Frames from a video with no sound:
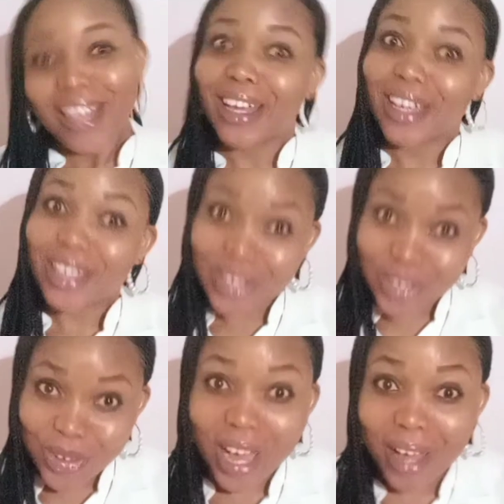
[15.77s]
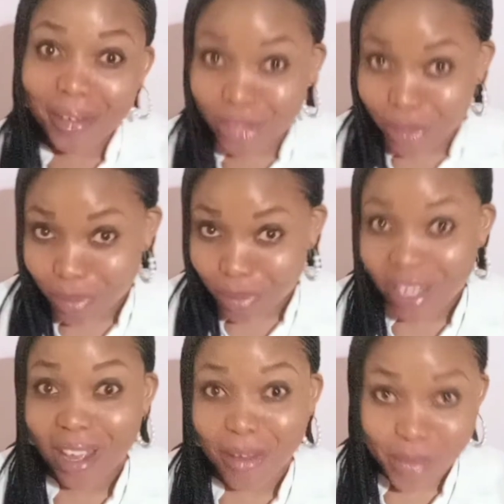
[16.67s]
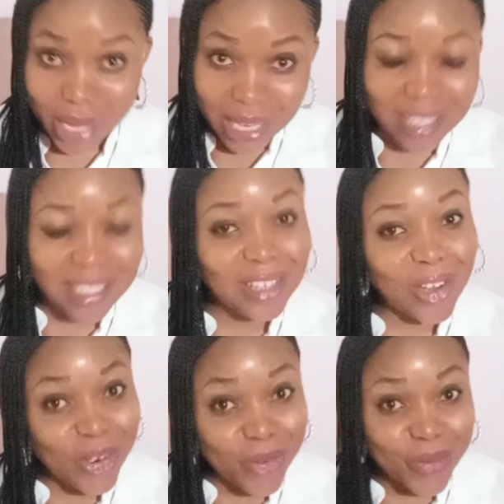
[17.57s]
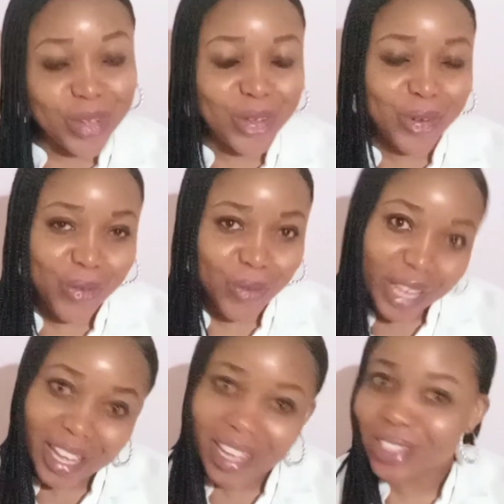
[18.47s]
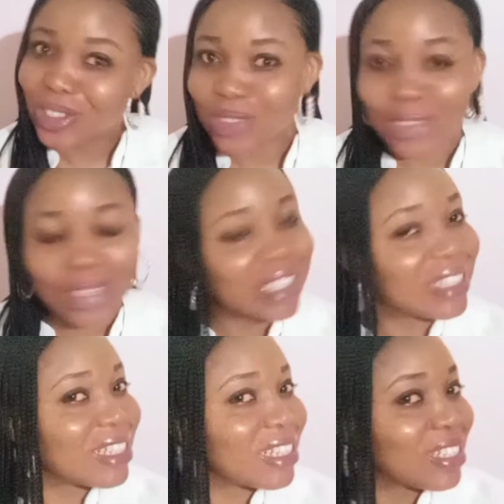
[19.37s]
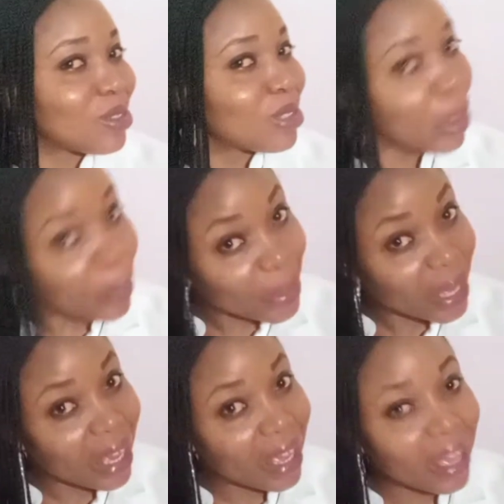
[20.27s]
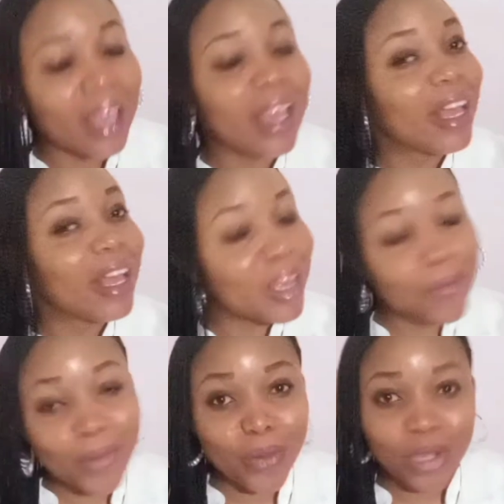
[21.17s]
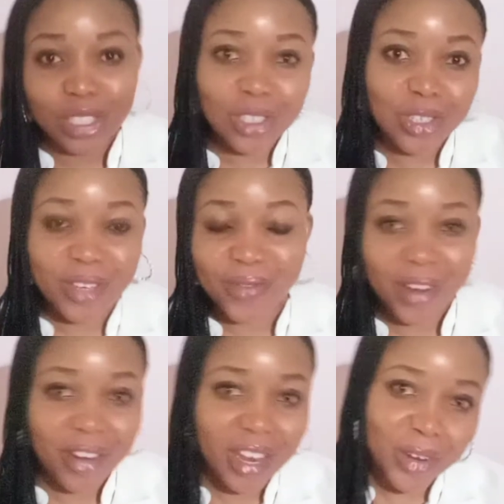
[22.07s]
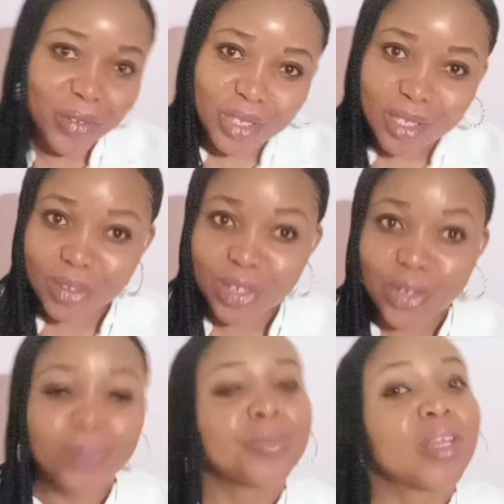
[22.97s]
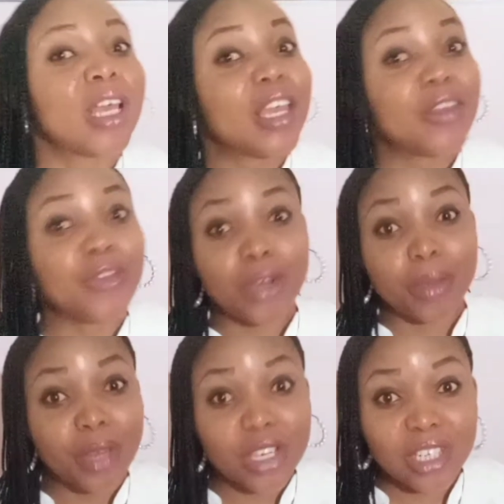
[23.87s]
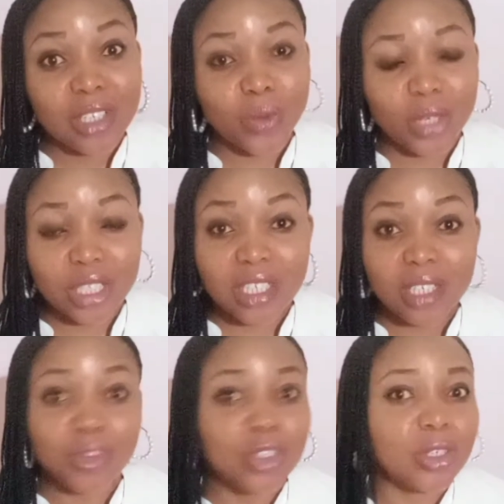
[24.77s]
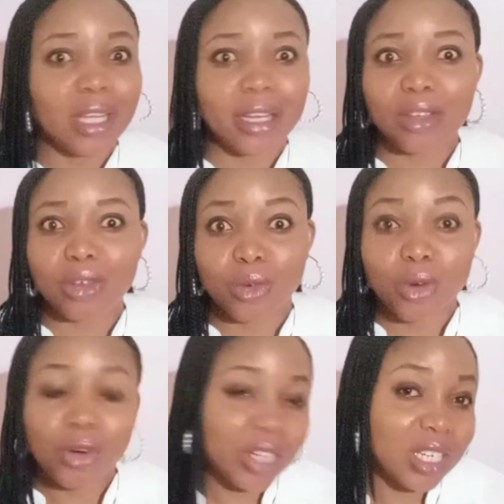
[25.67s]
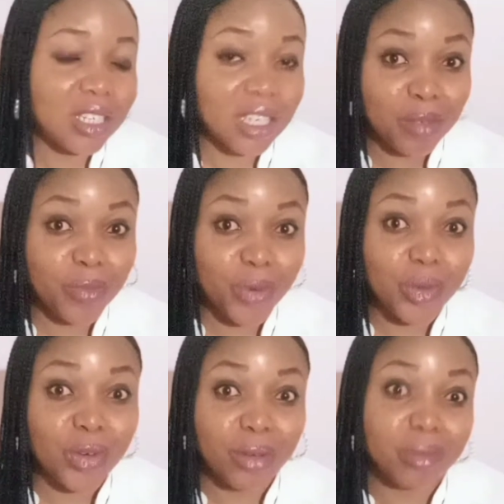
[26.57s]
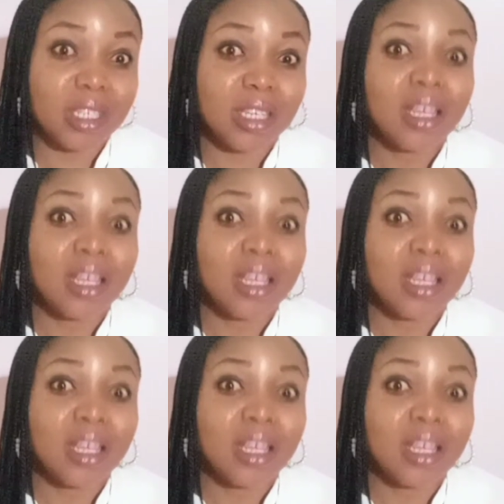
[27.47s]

you have something amazing coming your way. Do not stop here. Keep on watching to the very end of this video. If you're a patient watching this video like you're currently taking bromocriptine,